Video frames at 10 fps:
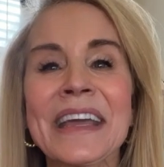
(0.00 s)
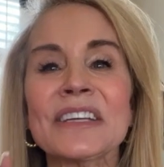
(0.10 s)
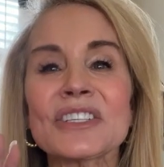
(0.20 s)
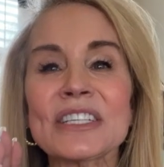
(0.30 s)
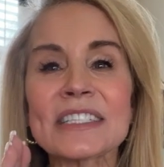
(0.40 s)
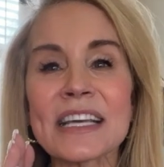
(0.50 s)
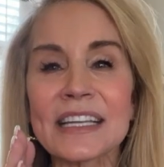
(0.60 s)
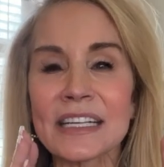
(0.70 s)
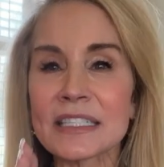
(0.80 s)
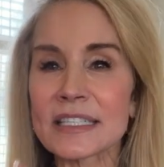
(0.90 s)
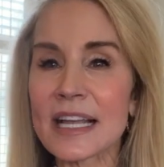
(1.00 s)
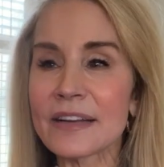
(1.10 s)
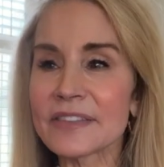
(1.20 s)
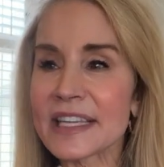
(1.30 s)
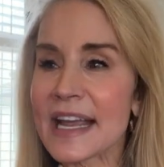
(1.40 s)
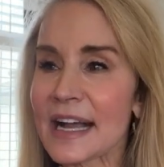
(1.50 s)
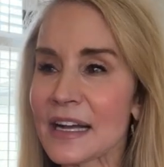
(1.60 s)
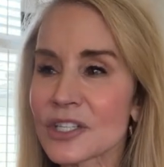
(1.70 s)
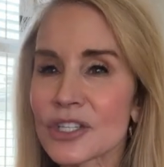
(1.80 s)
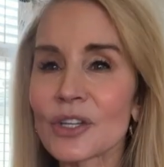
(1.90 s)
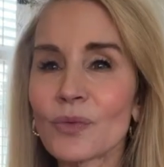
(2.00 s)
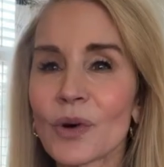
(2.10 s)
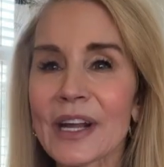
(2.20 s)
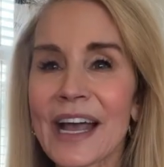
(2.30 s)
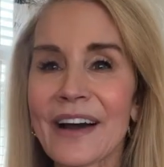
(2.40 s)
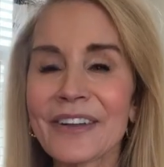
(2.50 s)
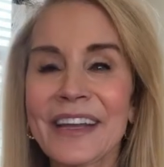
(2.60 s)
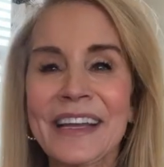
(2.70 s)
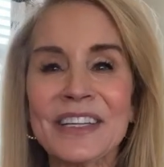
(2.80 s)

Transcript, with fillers: She said, instead of saying I should work out,